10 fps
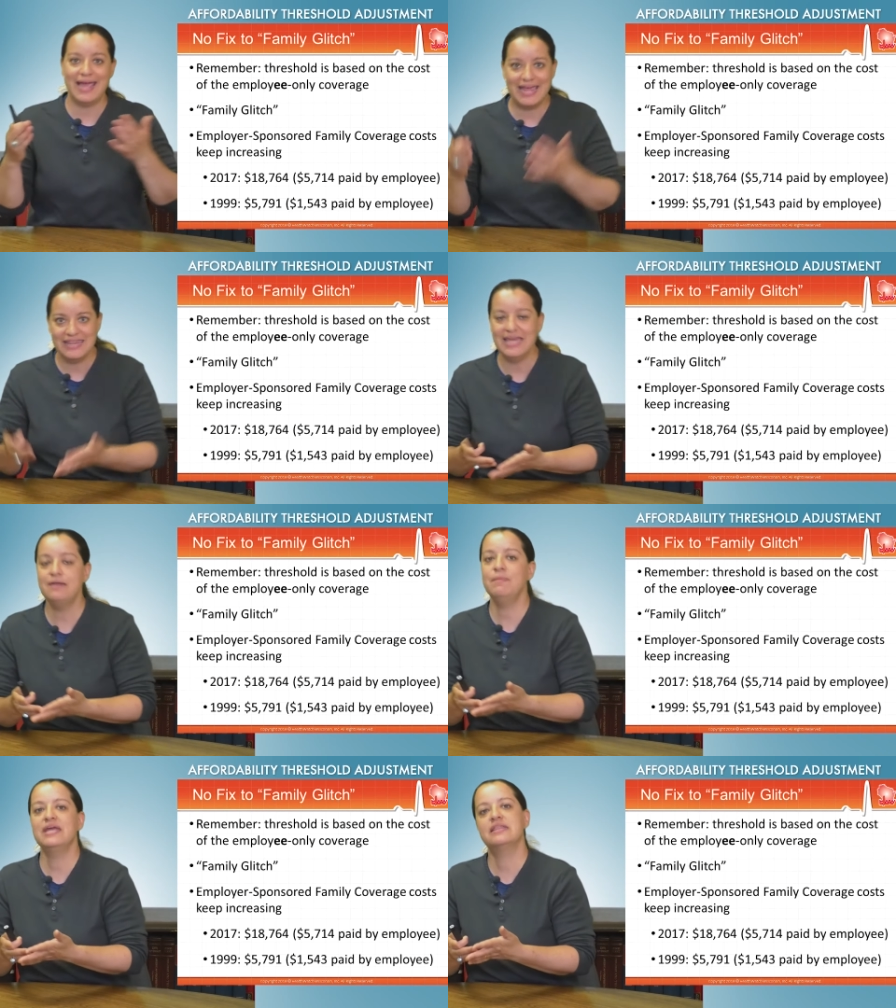and
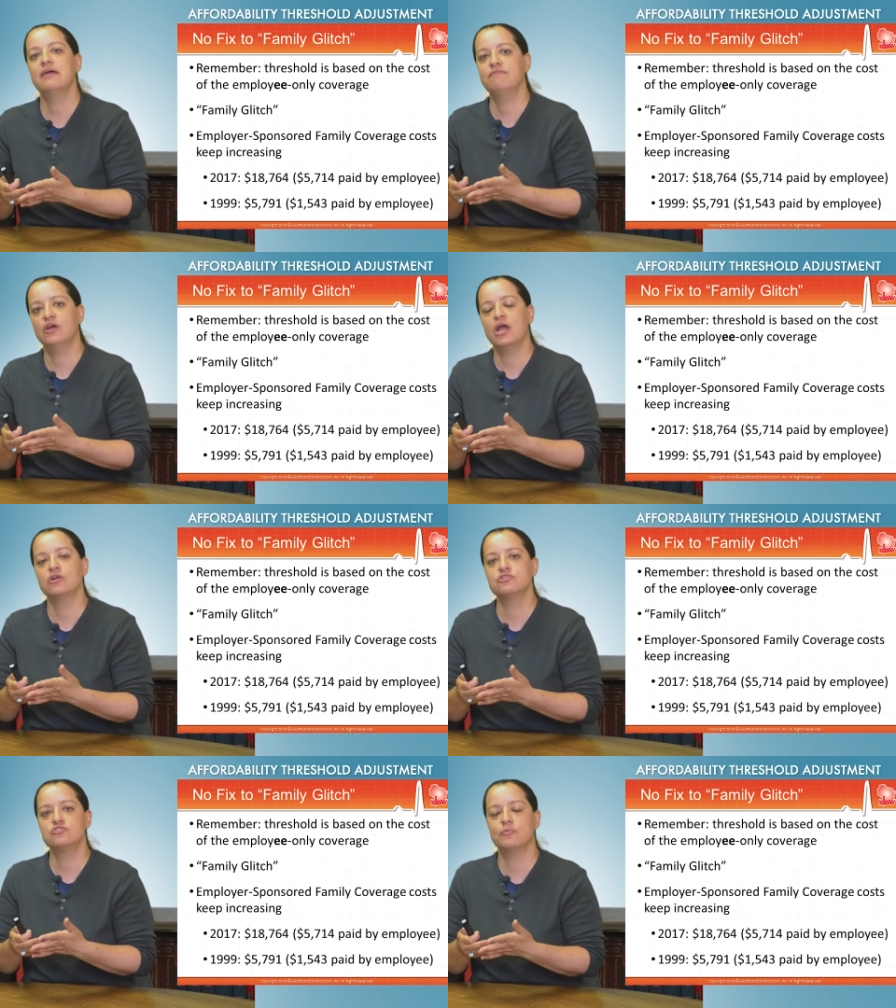then make that very
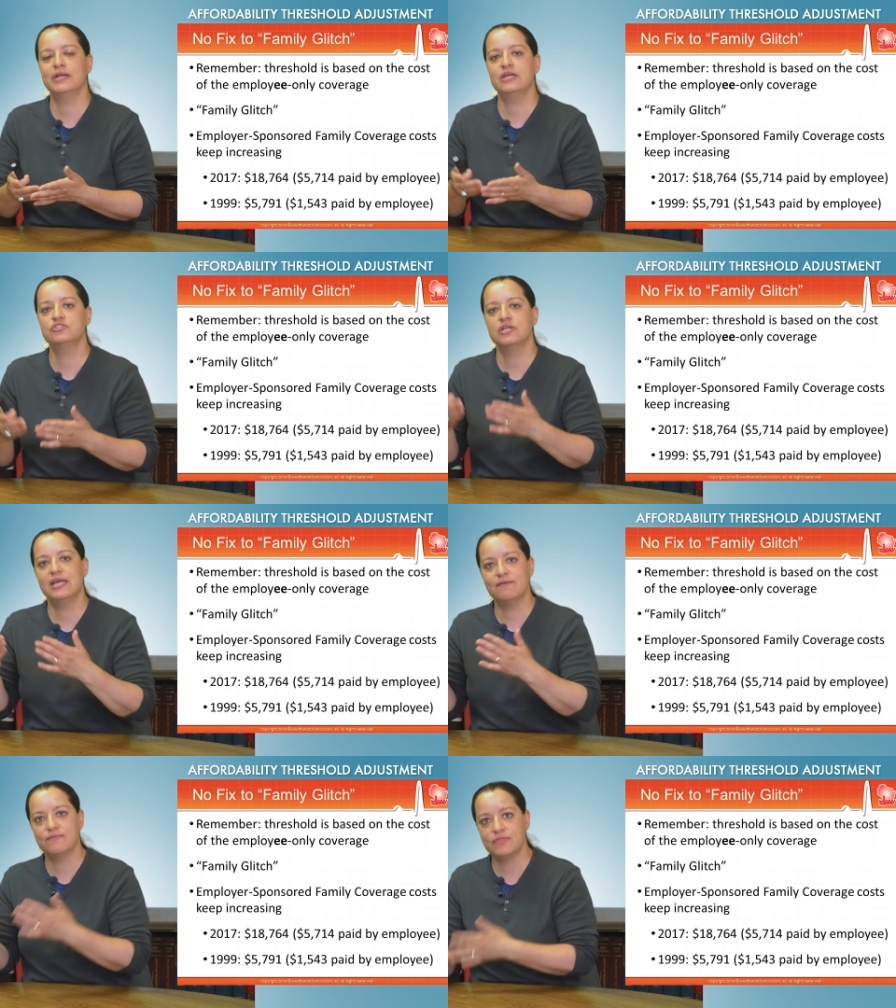hard determination
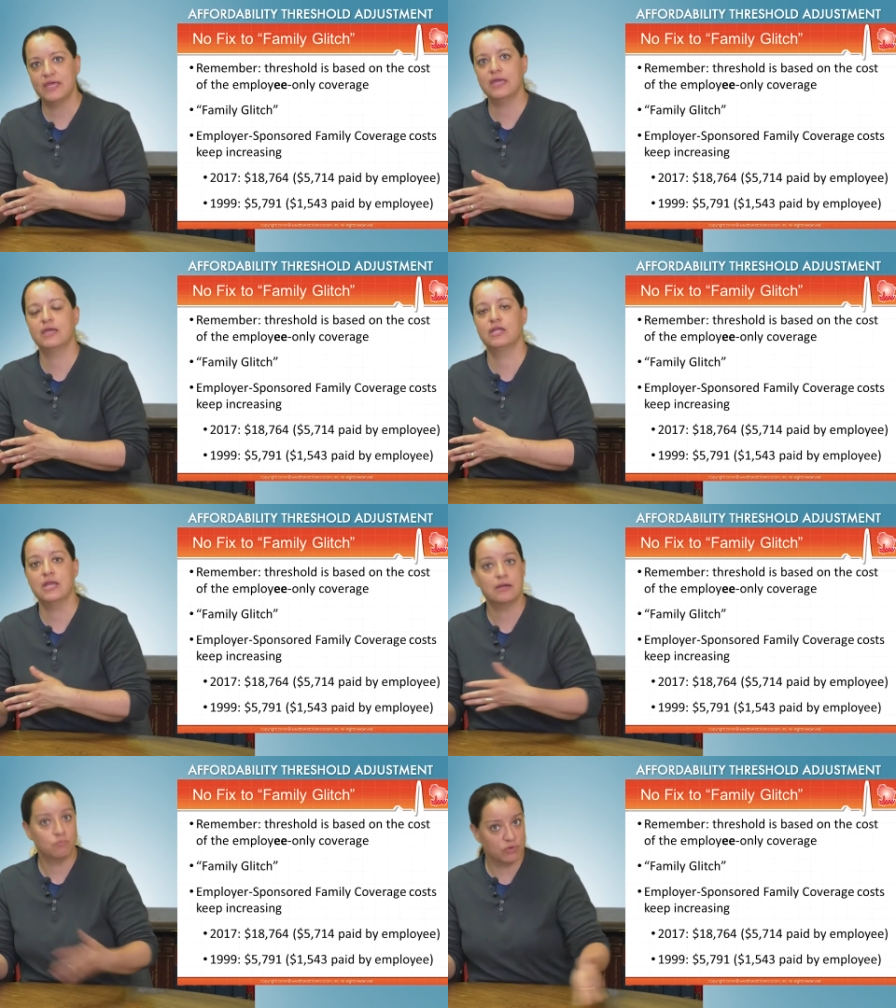if they
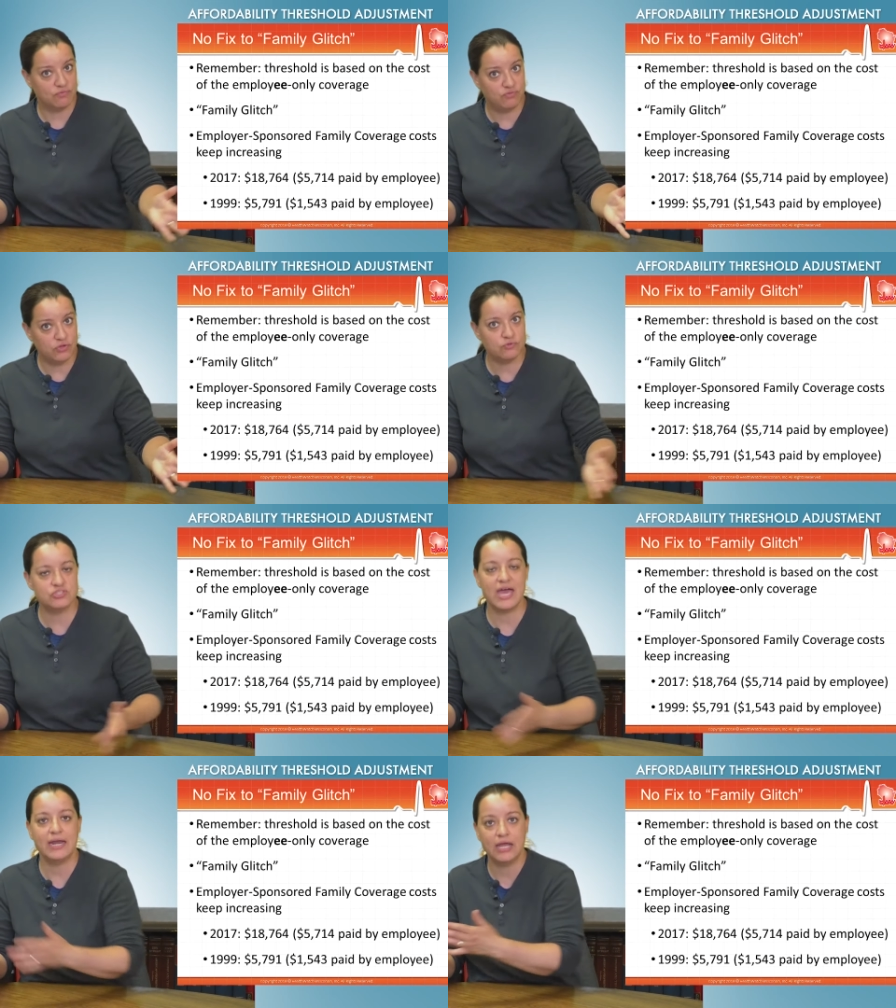can
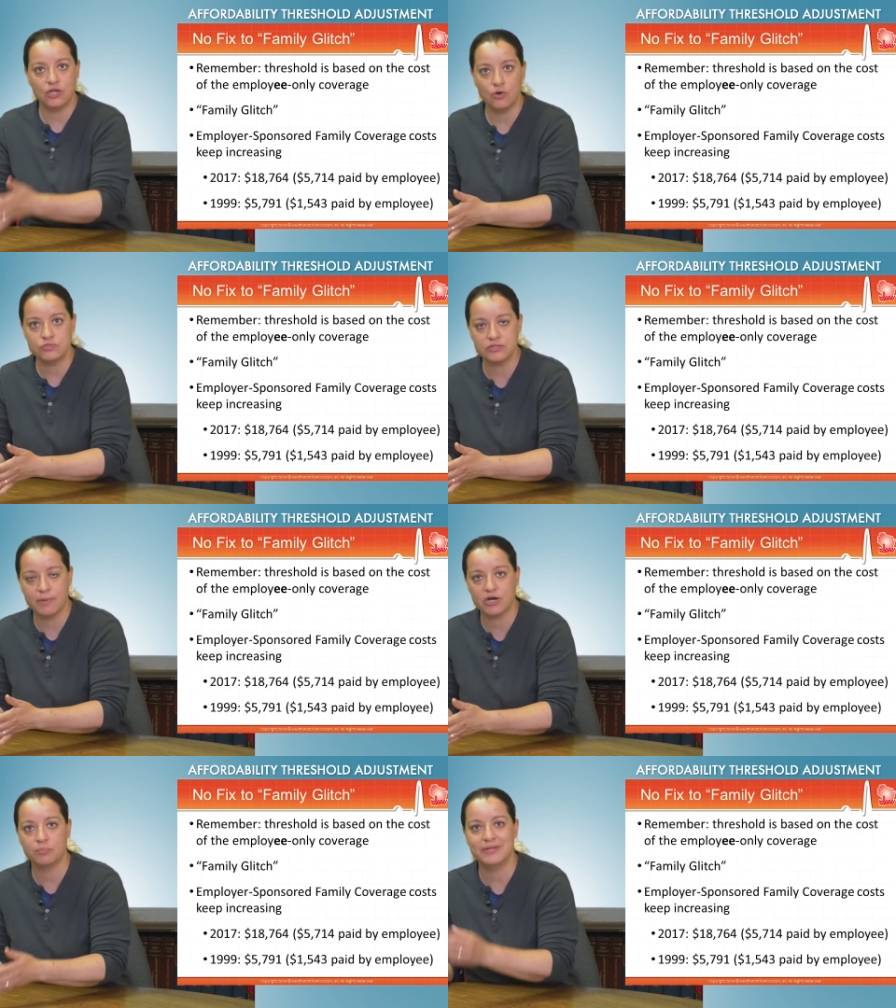refuse that and go to the
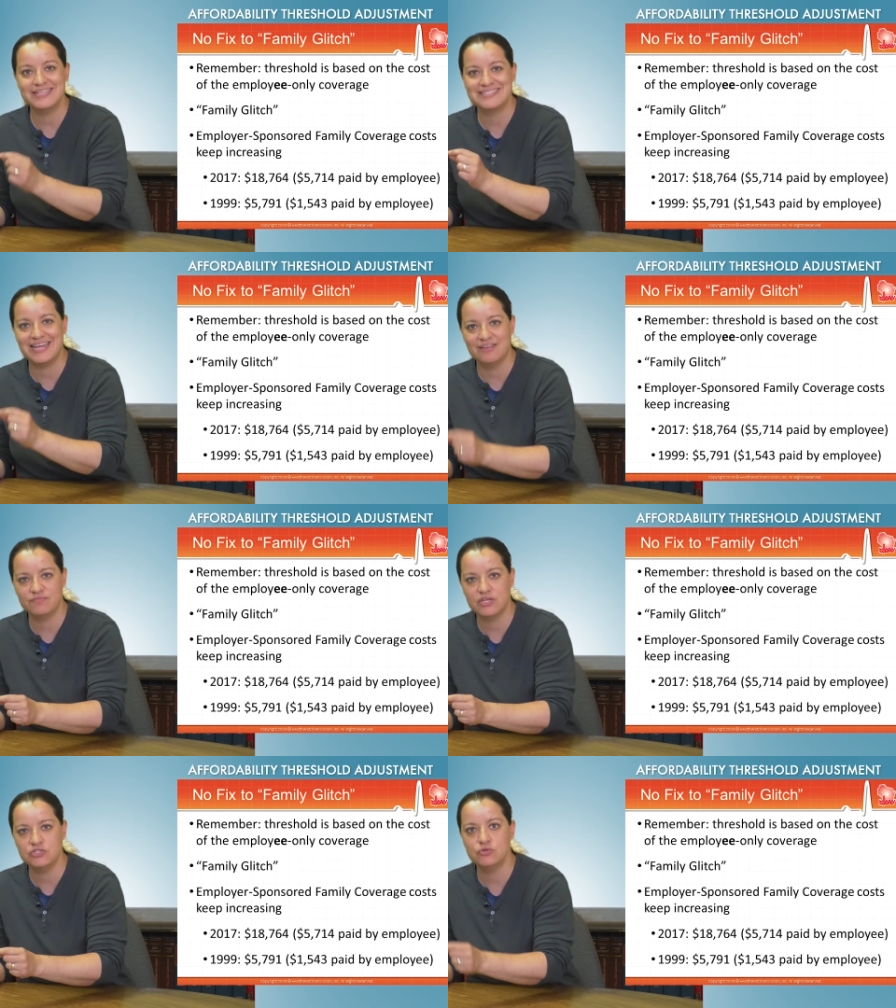marketplace, and if
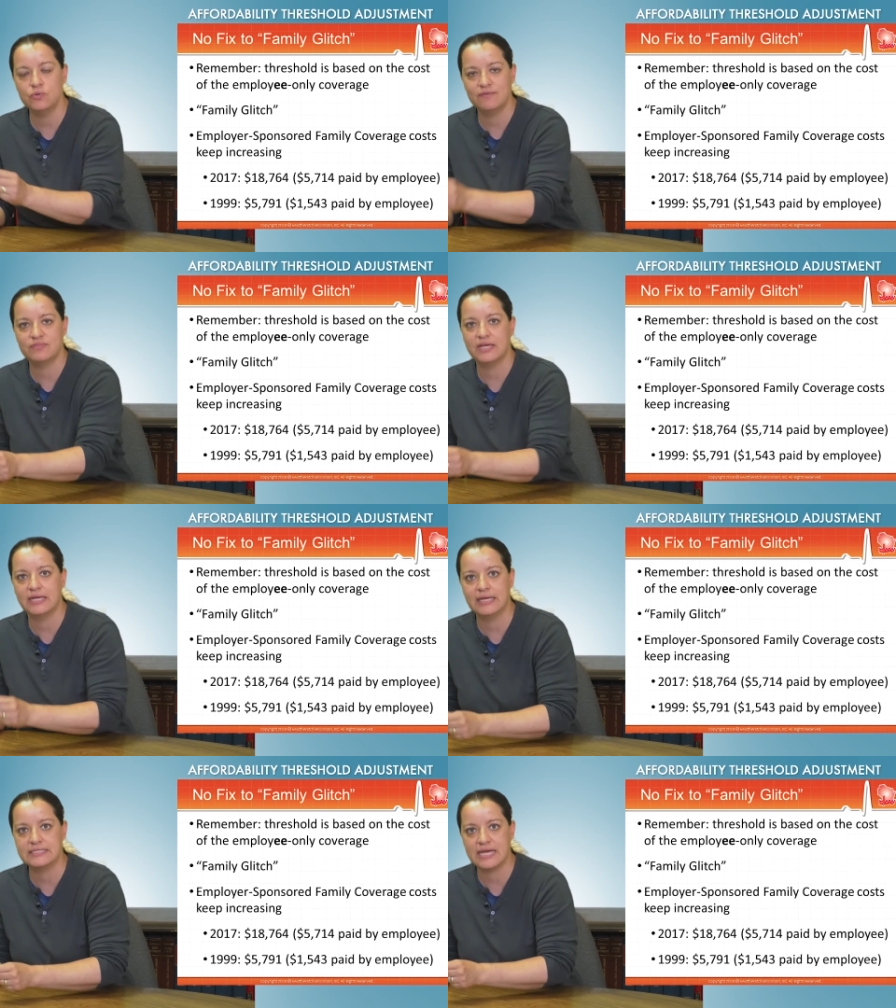they do, if they
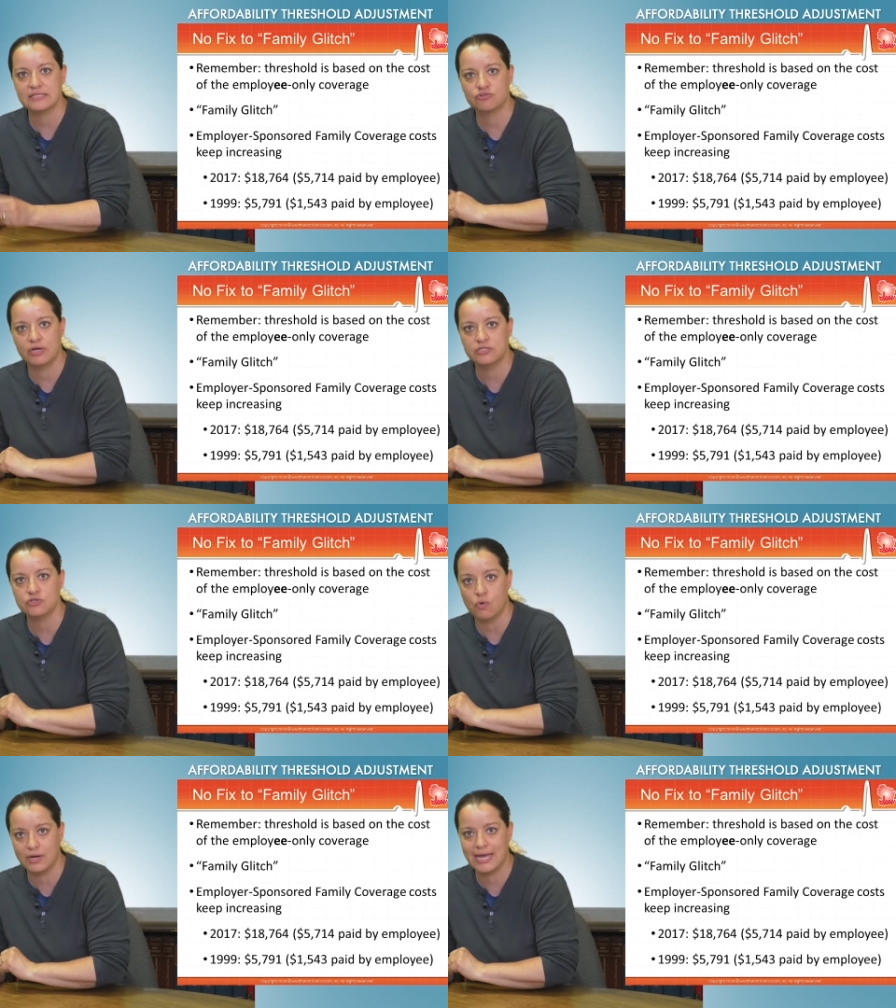can get tax
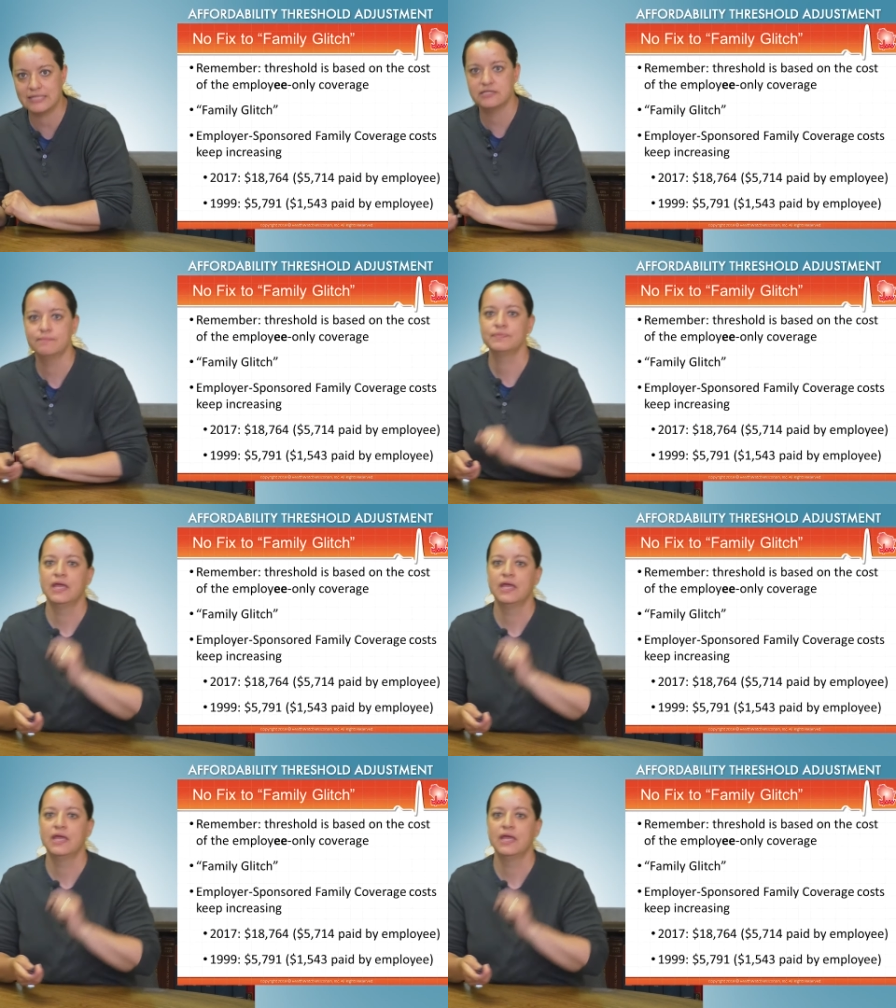credits or not.